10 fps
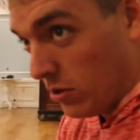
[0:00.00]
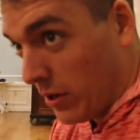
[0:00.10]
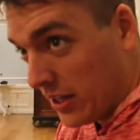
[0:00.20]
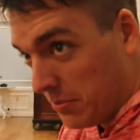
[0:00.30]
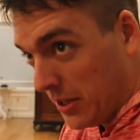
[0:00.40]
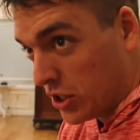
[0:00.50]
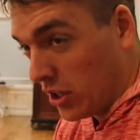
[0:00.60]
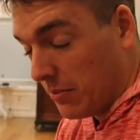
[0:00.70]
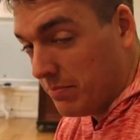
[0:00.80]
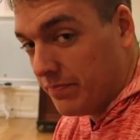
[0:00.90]
you were at the beach
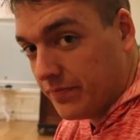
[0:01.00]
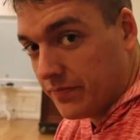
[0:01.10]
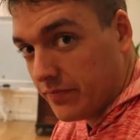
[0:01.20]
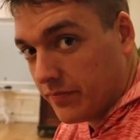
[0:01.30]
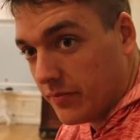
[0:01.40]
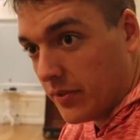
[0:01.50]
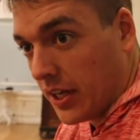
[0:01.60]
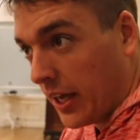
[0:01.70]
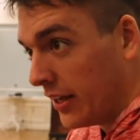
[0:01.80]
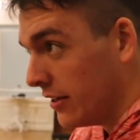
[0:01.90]
club. Yeah.
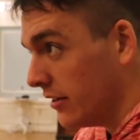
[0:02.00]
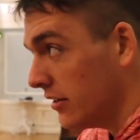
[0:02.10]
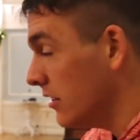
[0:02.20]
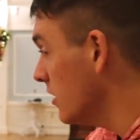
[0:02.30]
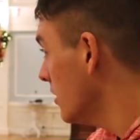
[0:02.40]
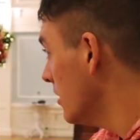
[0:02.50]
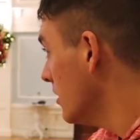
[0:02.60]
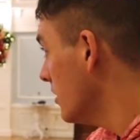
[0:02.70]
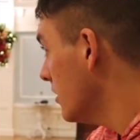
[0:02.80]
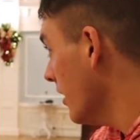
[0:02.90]
And
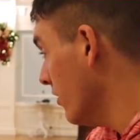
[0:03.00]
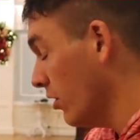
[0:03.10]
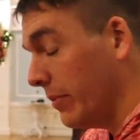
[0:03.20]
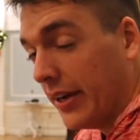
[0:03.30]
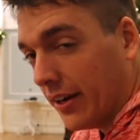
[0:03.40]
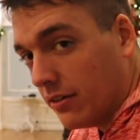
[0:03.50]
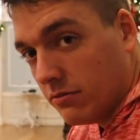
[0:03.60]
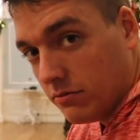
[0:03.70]
I knew you'd be here.